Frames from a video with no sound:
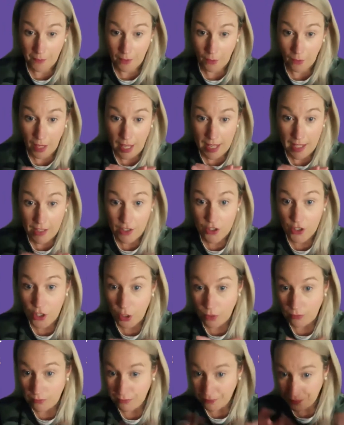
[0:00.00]
Okay,
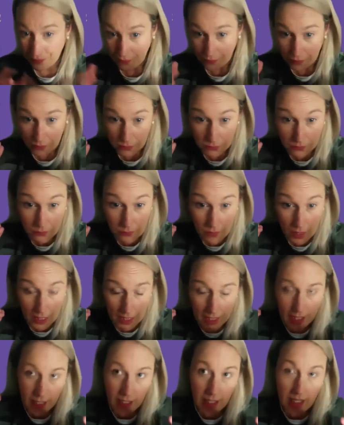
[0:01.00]
so
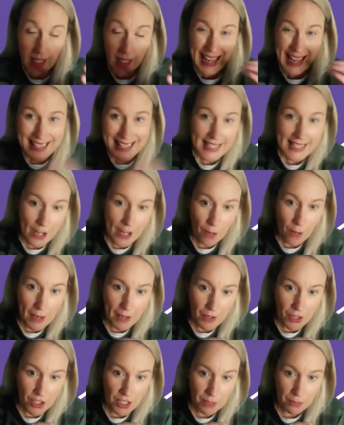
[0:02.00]
inside our
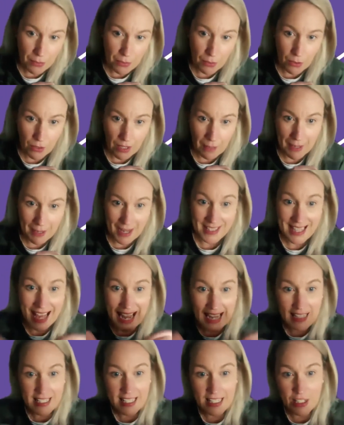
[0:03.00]
mentorship program, guys,
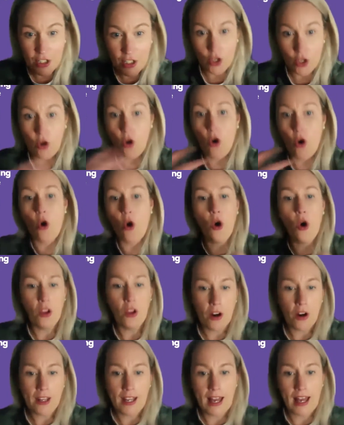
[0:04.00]
I teach all
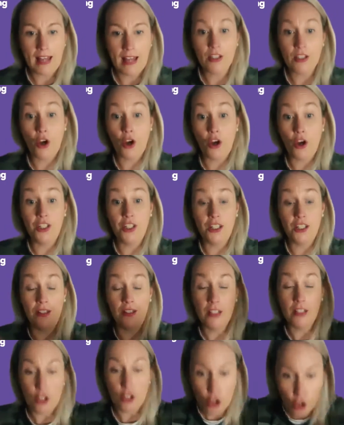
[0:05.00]
our guys how to
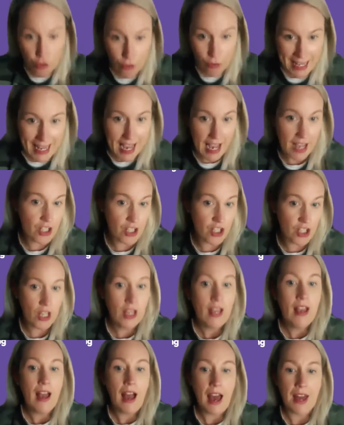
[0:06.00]
triage
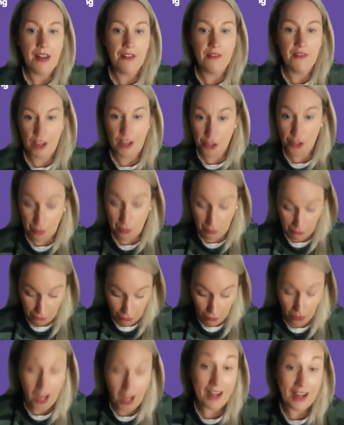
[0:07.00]
an investor
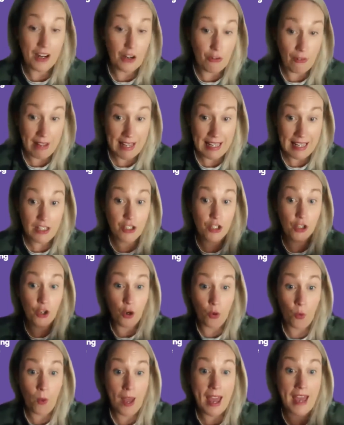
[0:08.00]
before agreeing to
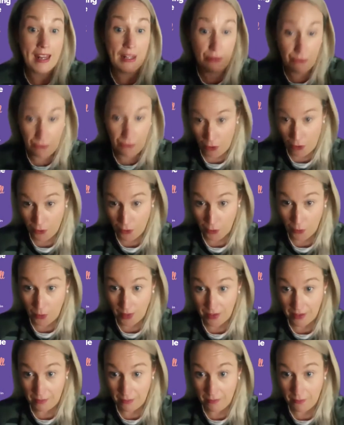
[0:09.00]
go any further
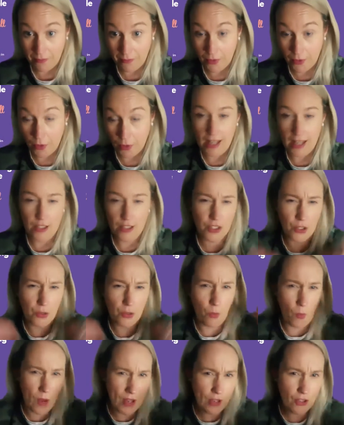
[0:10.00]
with them. Okay, so
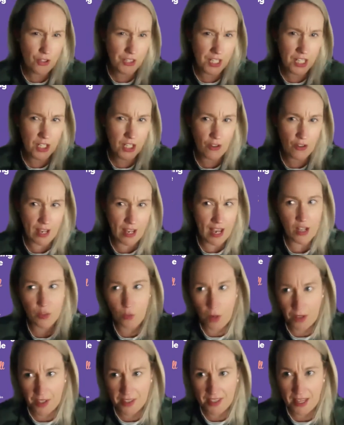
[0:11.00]
when you say triage,
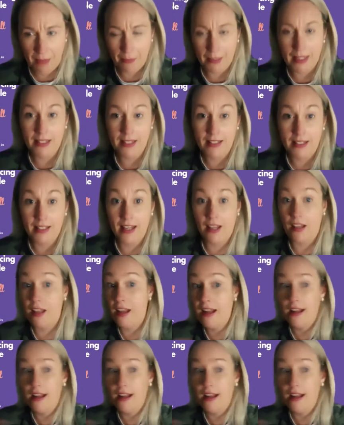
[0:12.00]
what does that mean, Danielle?